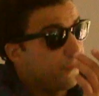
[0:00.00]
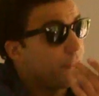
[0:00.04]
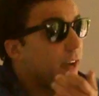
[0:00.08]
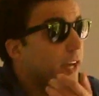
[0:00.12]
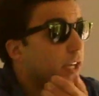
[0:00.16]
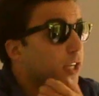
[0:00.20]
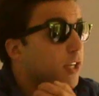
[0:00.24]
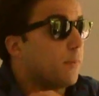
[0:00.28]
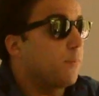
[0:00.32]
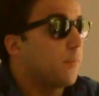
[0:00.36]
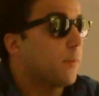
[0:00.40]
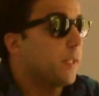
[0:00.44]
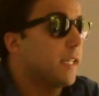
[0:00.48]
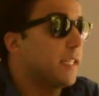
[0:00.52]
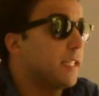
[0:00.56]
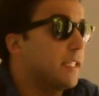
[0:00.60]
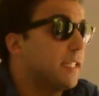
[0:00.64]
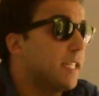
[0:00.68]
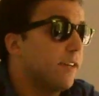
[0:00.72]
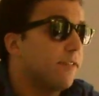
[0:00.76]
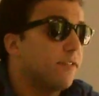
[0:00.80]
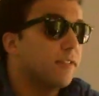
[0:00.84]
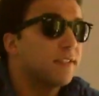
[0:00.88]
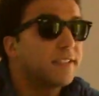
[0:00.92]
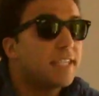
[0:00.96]
If I could play
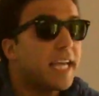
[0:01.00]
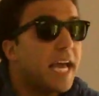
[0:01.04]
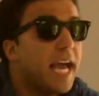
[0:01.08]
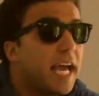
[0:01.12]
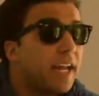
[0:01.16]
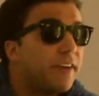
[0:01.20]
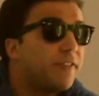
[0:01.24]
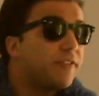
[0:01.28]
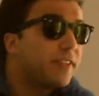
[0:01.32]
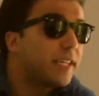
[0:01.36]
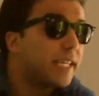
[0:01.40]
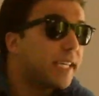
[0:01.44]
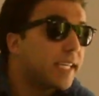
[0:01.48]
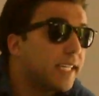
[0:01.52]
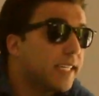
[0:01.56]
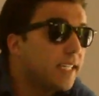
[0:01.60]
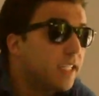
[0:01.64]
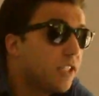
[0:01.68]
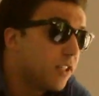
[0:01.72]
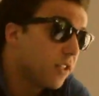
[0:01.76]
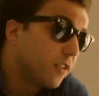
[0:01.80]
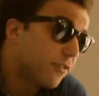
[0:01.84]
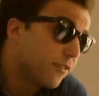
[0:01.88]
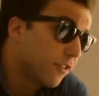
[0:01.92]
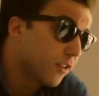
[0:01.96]
devil's advocate
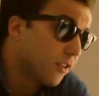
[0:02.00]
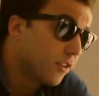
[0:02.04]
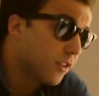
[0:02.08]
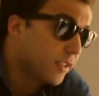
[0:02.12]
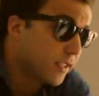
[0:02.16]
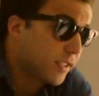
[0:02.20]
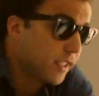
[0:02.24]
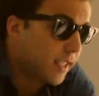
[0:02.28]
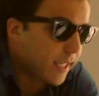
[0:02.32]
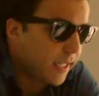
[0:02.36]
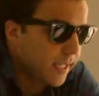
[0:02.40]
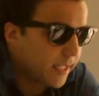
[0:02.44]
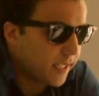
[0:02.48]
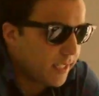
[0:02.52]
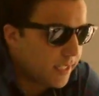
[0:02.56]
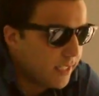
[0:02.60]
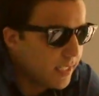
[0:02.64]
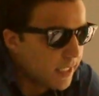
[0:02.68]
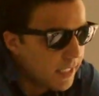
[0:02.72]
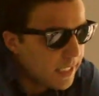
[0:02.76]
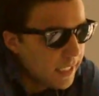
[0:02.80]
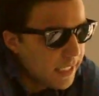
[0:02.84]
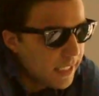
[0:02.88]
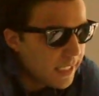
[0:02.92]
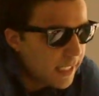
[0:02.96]
here for a second,
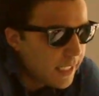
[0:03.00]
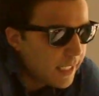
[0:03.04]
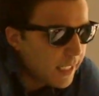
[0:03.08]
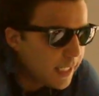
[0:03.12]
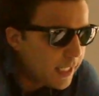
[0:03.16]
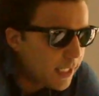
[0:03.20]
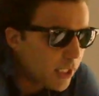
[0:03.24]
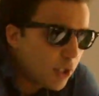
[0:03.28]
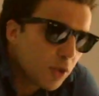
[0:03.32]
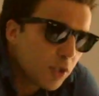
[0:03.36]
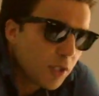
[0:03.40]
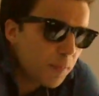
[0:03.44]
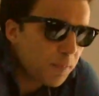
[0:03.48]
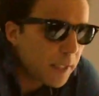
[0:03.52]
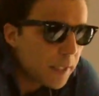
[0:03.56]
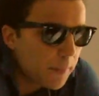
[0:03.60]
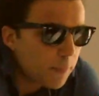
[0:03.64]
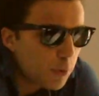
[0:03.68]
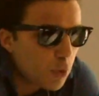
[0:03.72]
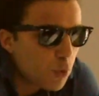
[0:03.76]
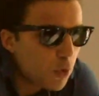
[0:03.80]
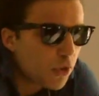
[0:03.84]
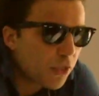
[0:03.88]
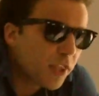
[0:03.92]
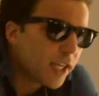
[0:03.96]
the only
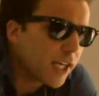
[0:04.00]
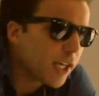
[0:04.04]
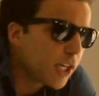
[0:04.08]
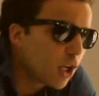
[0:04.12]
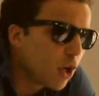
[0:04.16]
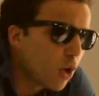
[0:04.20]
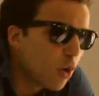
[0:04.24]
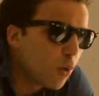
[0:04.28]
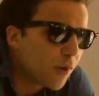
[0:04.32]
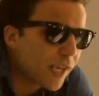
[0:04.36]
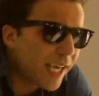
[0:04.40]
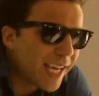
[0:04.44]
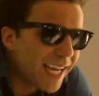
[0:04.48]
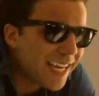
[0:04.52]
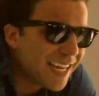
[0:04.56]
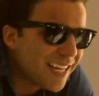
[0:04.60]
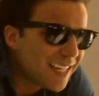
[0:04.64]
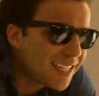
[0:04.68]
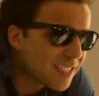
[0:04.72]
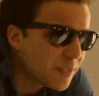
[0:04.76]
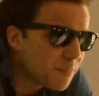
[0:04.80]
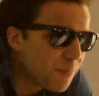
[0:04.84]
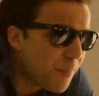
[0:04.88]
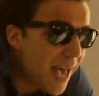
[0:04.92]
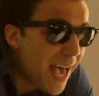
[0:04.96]
people who think cocaine
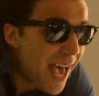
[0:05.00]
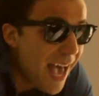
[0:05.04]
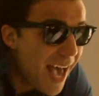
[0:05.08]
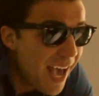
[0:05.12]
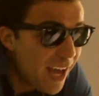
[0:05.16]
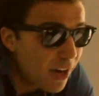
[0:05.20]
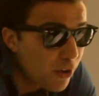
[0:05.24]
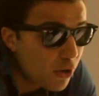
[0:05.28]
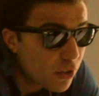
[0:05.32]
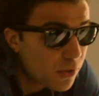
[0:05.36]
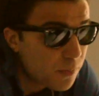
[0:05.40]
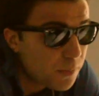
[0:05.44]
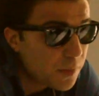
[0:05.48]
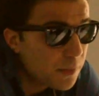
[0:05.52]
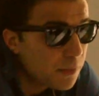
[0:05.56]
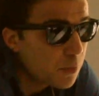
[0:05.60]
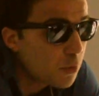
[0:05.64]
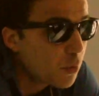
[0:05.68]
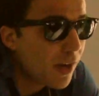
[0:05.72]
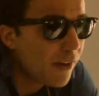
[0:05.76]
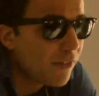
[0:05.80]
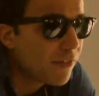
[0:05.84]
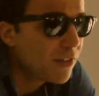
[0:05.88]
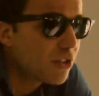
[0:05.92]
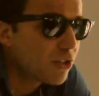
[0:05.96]
is bad are the people
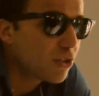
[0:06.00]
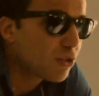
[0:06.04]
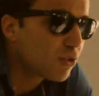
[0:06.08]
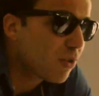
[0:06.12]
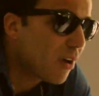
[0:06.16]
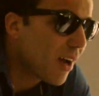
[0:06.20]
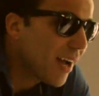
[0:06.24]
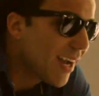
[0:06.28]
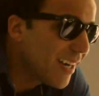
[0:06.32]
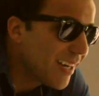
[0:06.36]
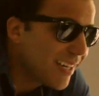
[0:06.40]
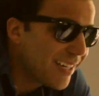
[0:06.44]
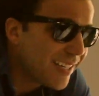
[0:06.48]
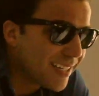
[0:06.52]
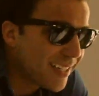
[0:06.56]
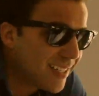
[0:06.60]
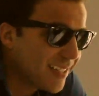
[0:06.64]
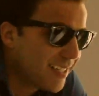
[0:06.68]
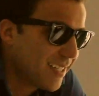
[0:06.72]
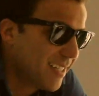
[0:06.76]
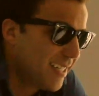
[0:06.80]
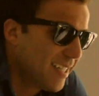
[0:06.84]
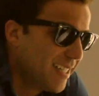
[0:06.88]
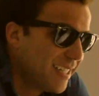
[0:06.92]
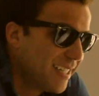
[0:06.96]
who haven't tried it.